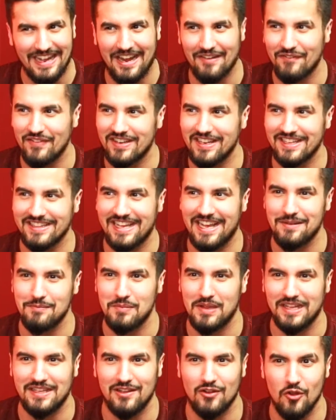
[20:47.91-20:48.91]
I feel like
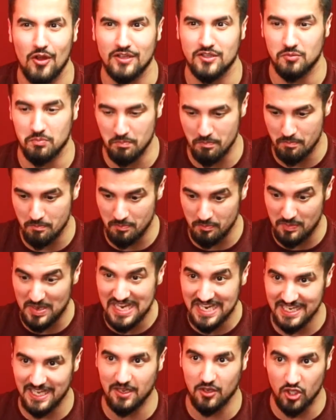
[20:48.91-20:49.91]
that it looks
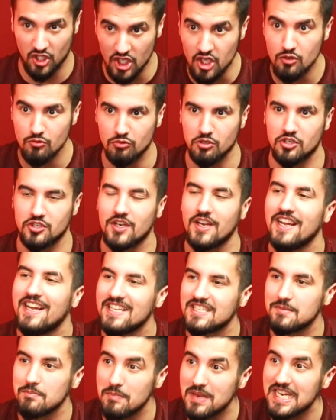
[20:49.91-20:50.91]
be like huge.
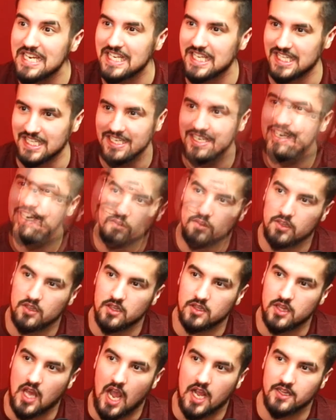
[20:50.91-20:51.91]
It's meaty. There's
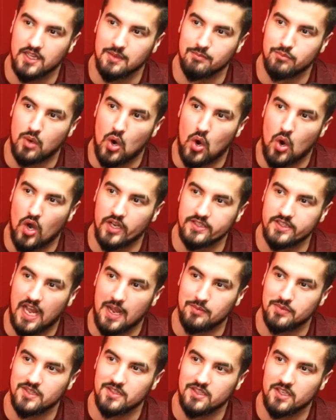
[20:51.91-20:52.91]
a tiny boy
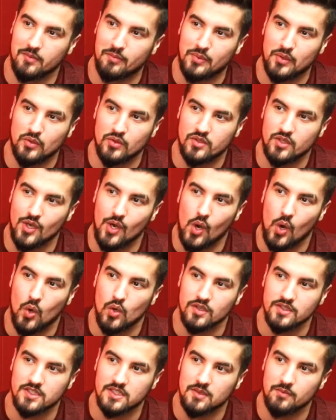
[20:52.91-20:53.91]
types in computer
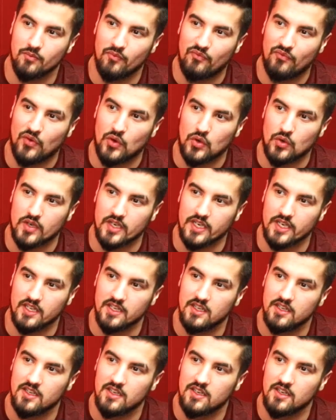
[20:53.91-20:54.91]
wholesome
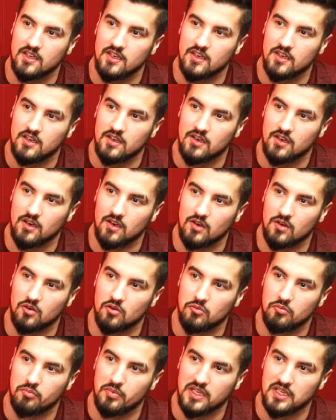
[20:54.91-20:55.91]
furry.
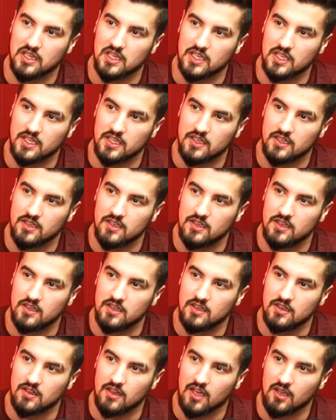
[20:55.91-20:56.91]
Oh Billy,
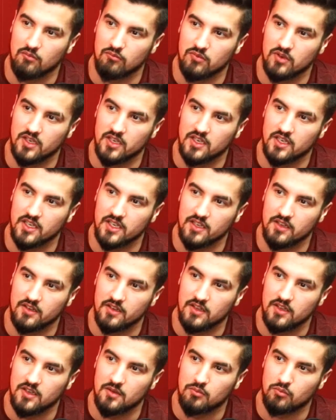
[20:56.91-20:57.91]
I'm really
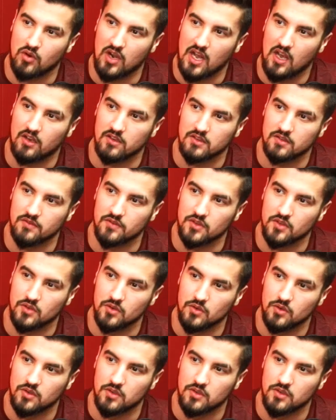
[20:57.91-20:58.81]
proud of you.